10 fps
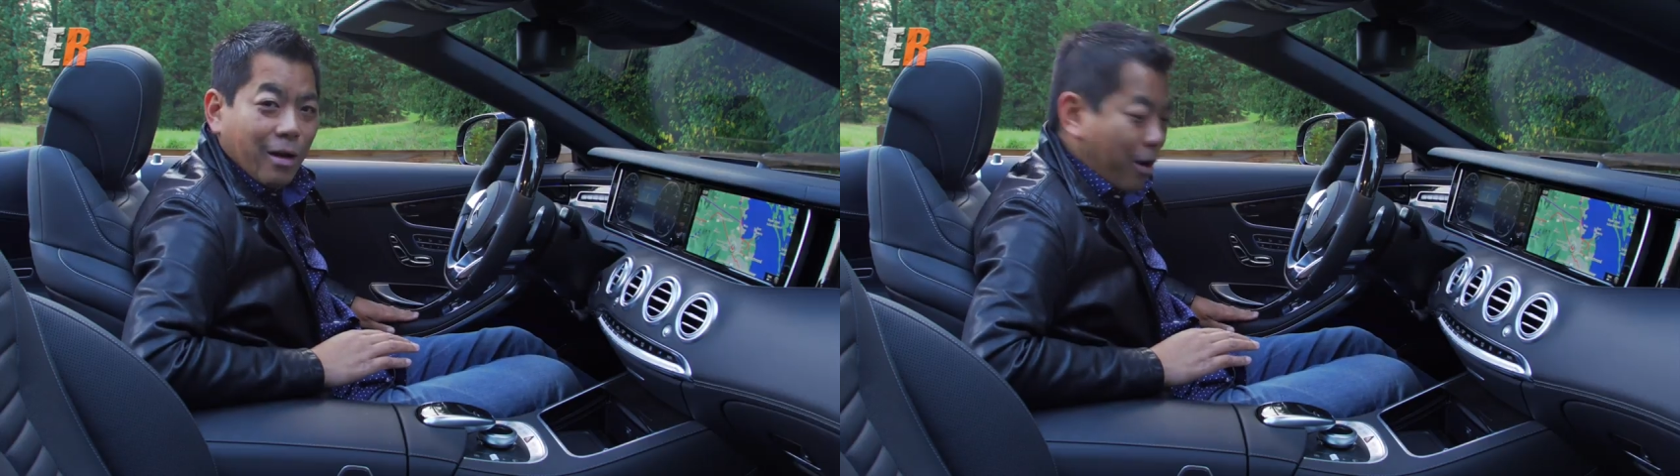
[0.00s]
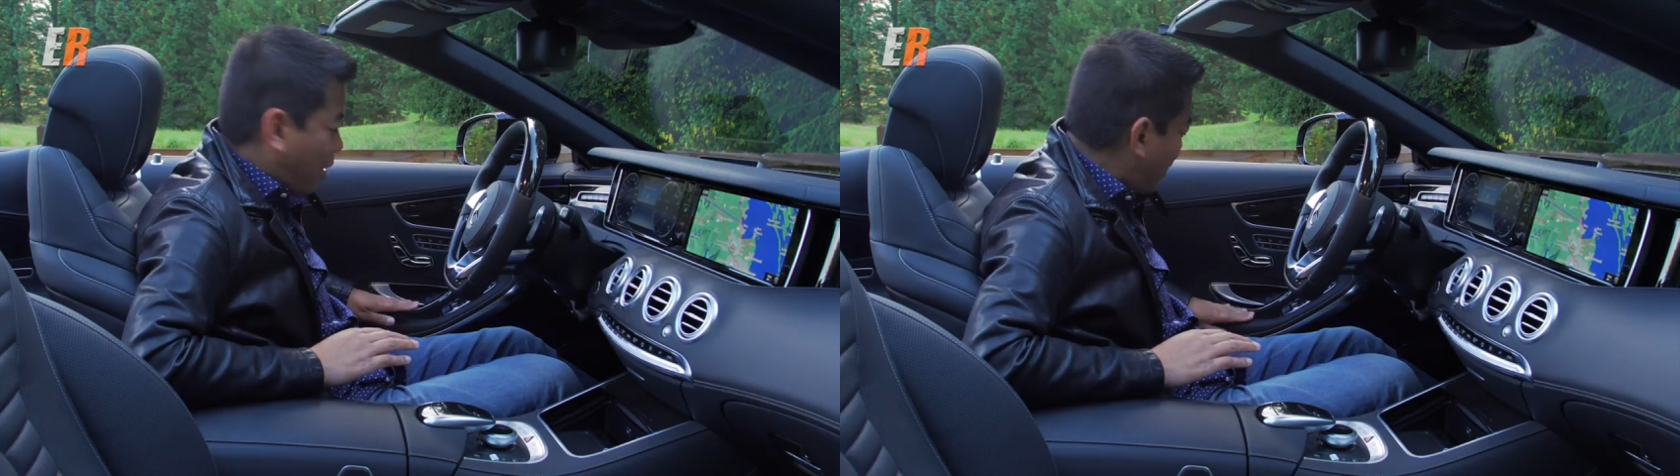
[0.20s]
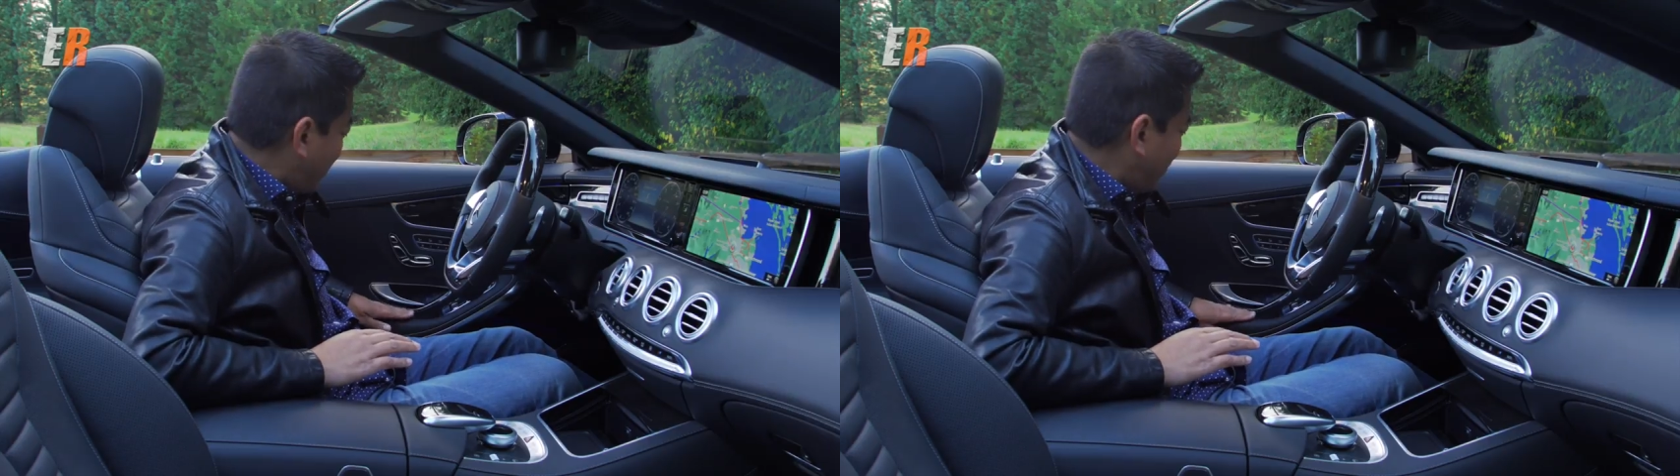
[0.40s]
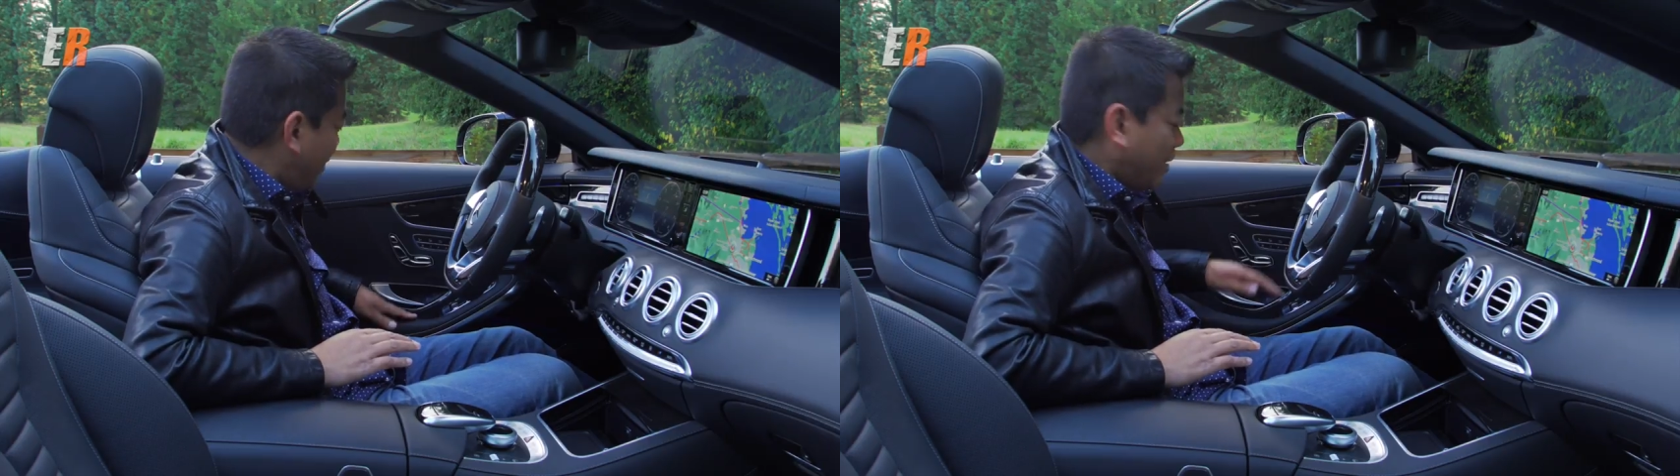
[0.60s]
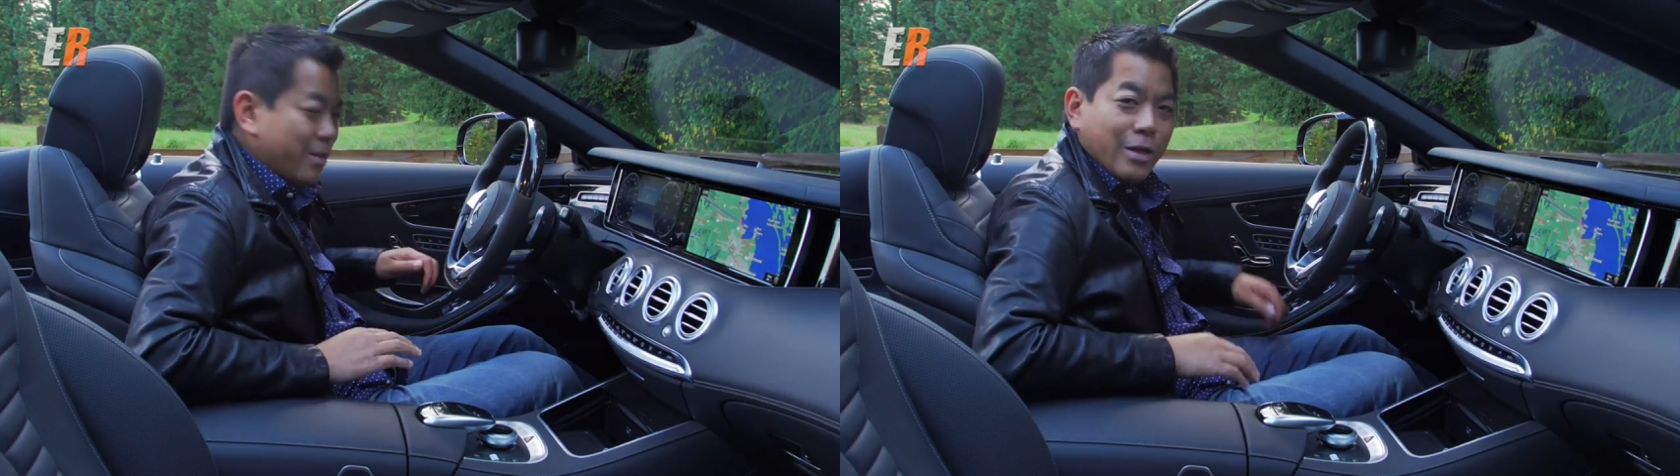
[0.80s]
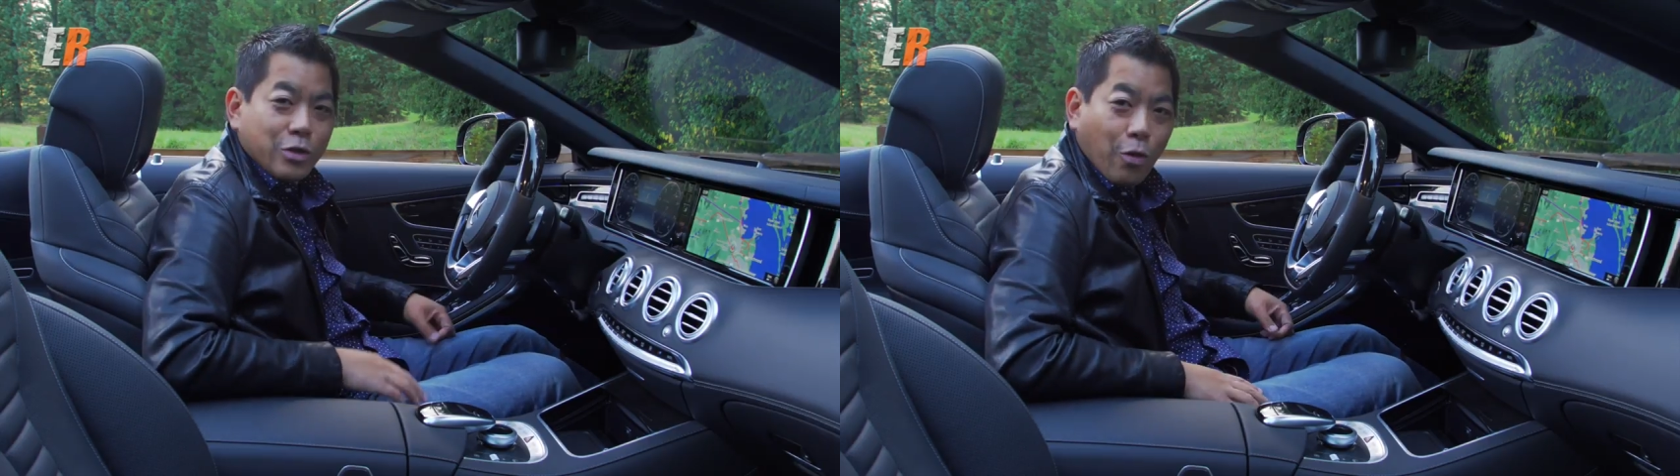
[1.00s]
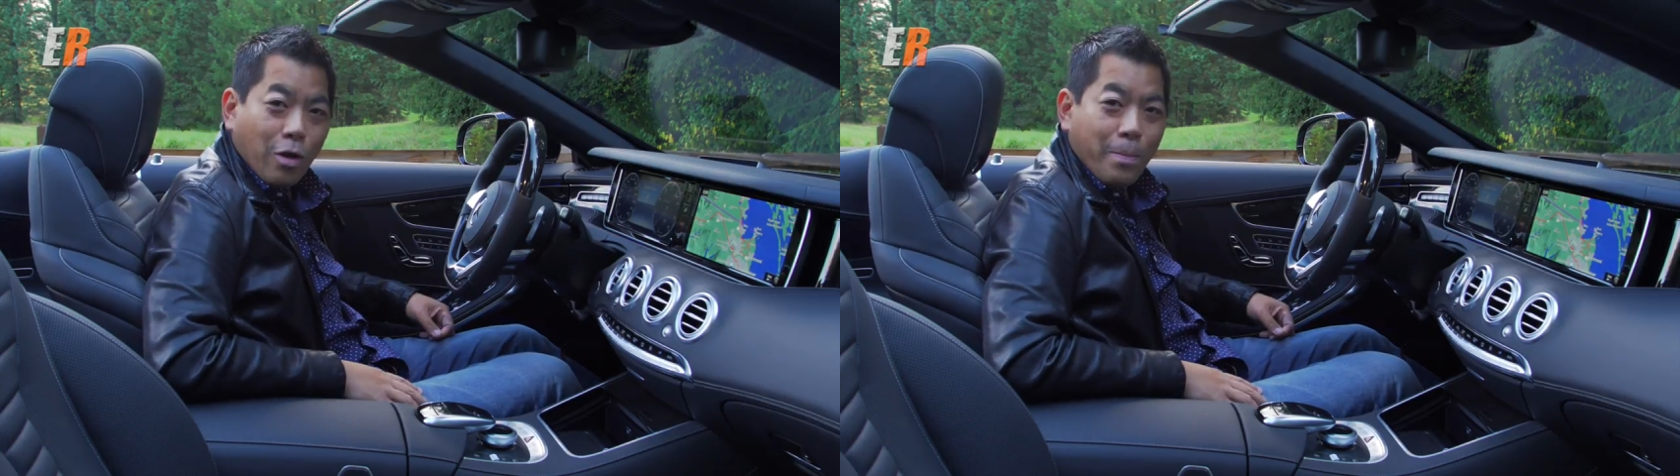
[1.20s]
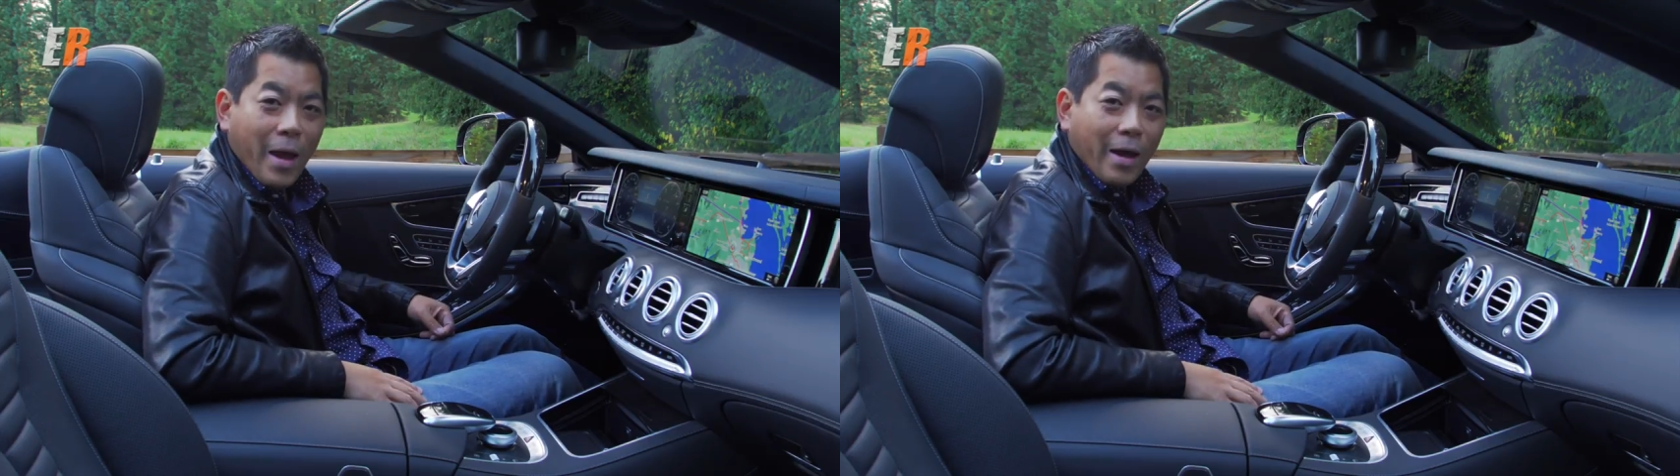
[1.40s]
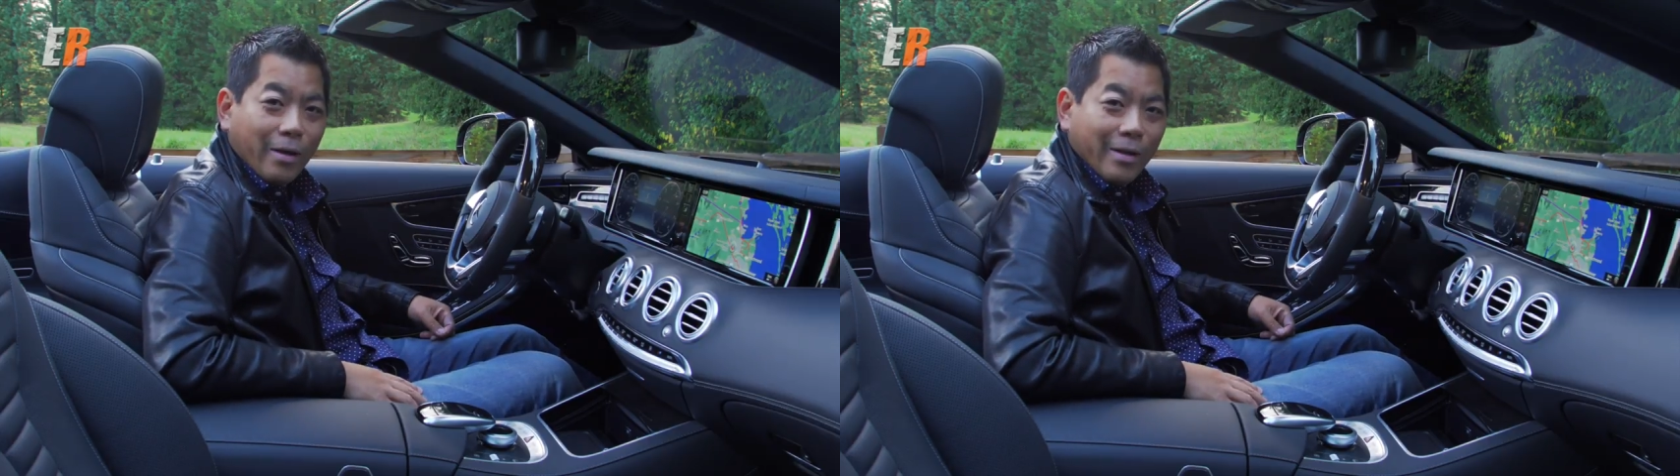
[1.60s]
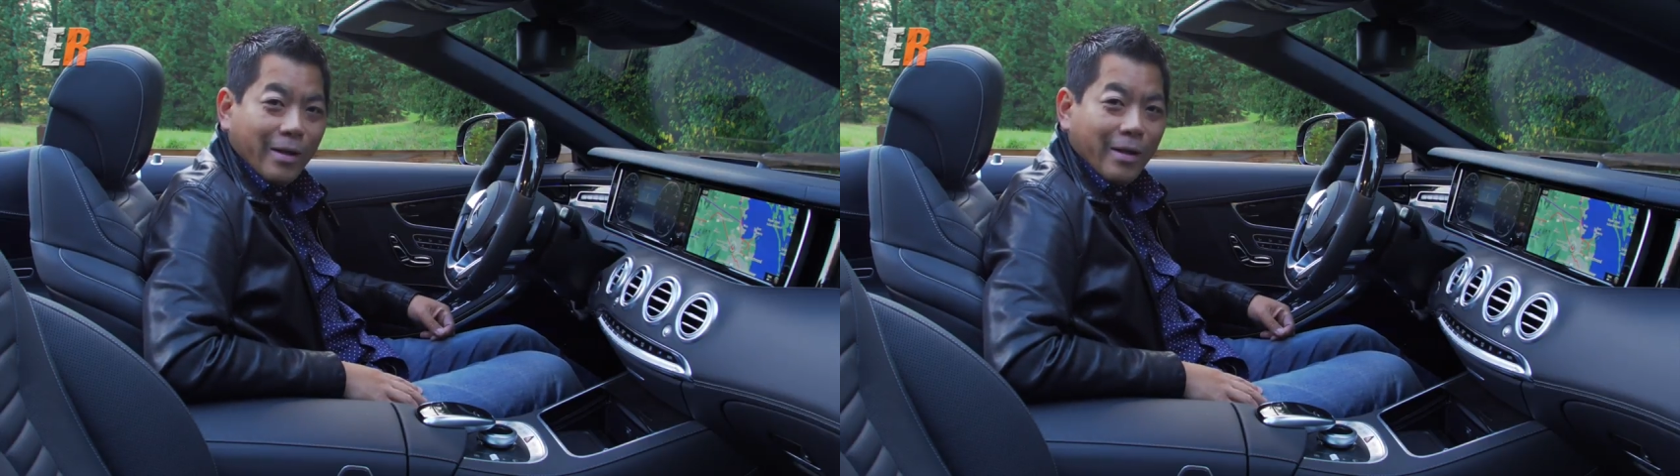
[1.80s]
on the door
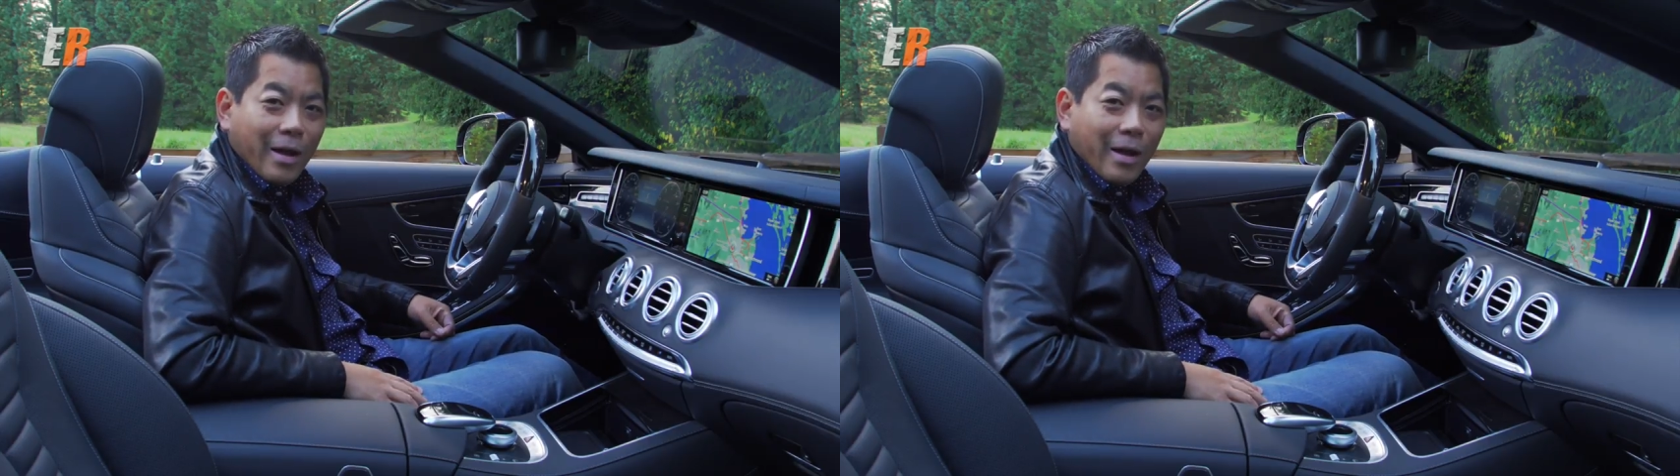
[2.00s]
panel.